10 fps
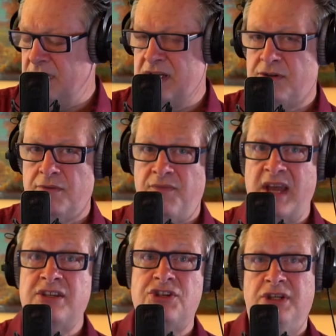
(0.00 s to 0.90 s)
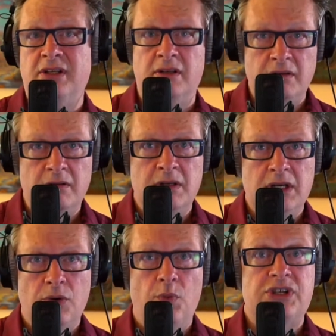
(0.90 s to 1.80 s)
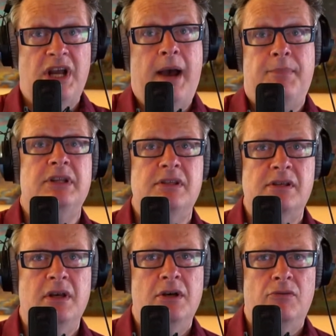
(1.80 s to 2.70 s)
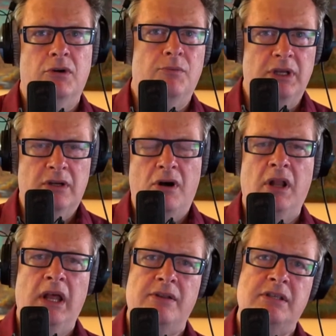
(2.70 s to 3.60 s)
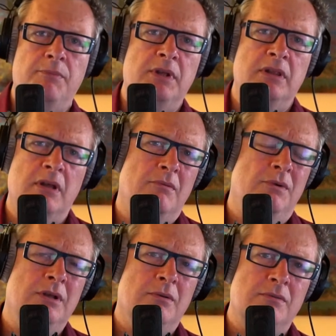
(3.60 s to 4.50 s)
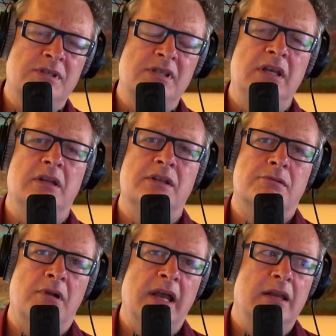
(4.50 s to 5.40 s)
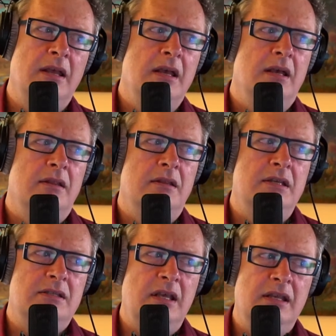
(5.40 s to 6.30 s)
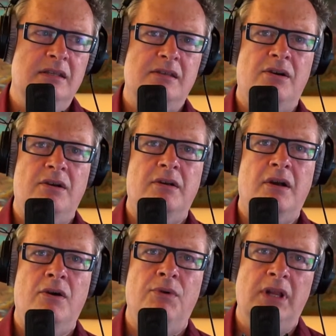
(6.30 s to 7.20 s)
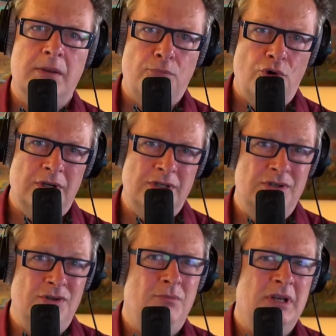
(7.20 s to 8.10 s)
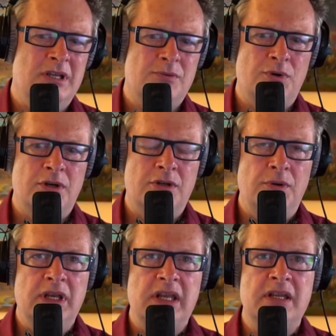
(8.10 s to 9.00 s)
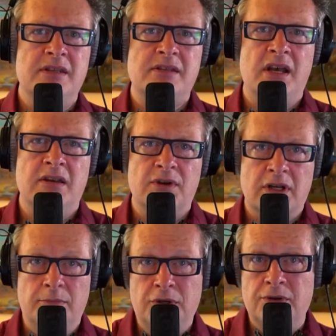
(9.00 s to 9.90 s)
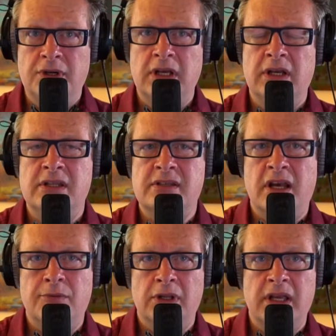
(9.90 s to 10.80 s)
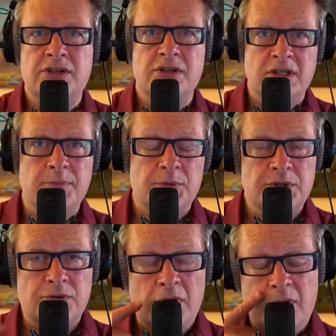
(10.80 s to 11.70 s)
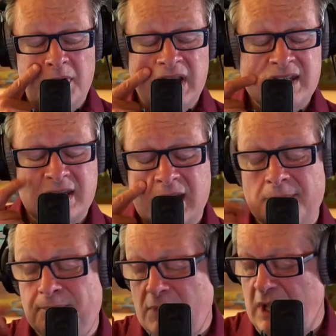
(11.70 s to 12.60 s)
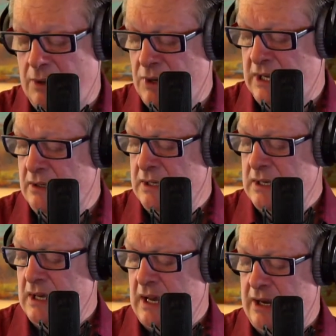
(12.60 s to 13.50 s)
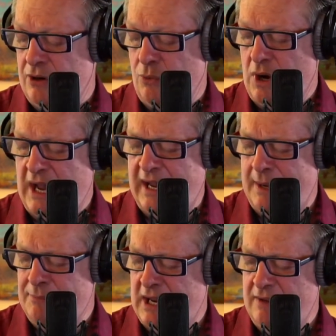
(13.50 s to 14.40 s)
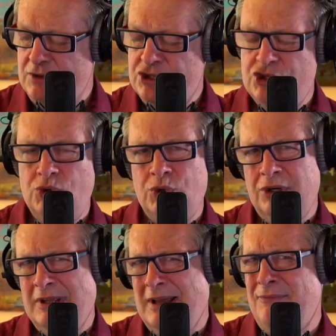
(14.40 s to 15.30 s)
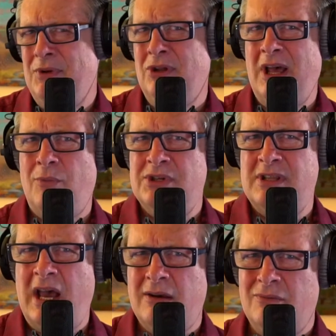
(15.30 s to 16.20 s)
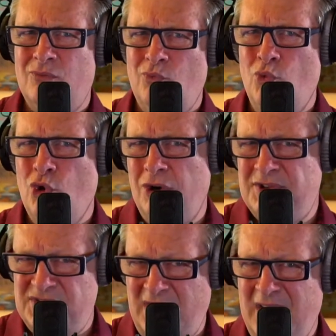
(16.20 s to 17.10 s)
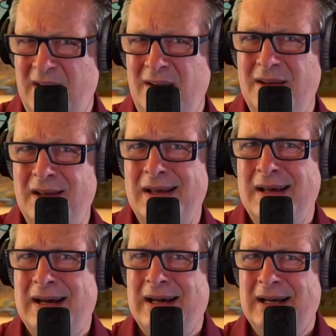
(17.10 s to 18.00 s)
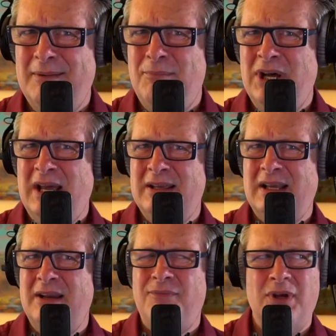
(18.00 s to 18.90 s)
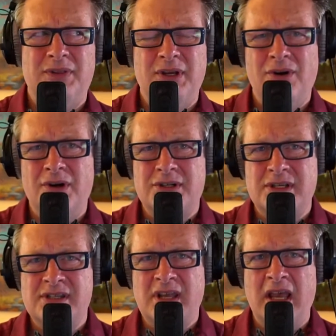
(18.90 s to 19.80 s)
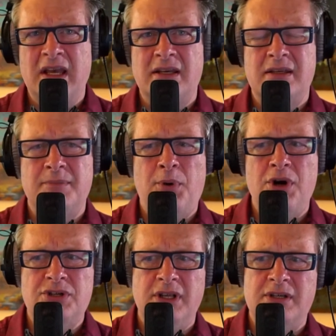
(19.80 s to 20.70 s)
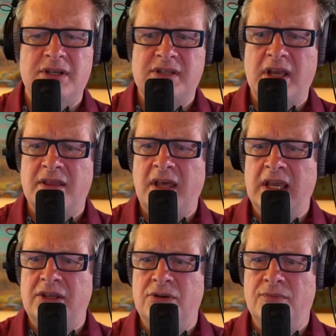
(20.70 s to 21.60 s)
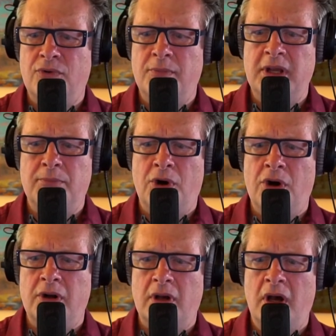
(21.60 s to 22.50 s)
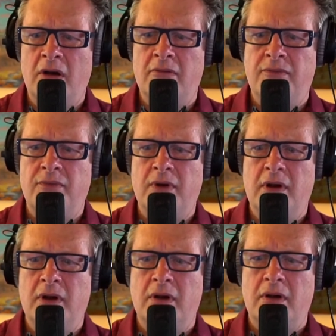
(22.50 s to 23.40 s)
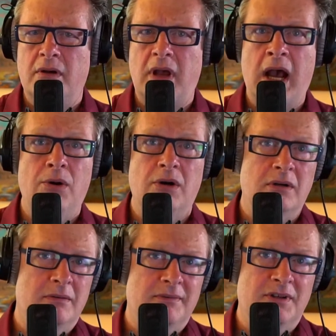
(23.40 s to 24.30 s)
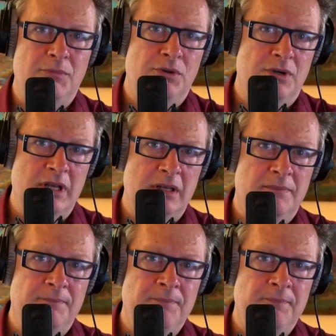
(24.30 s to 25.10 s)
intervention which happens when we call out something that we don't see that is right. These things are really important to do because we're doing it inside of a community and inside relationships which are already existing. Anyway, I don't know why. I'm not even sure that I feel that was that worth saying, but I kind of felt the urge to say it, partially to just say thank you for being part of our community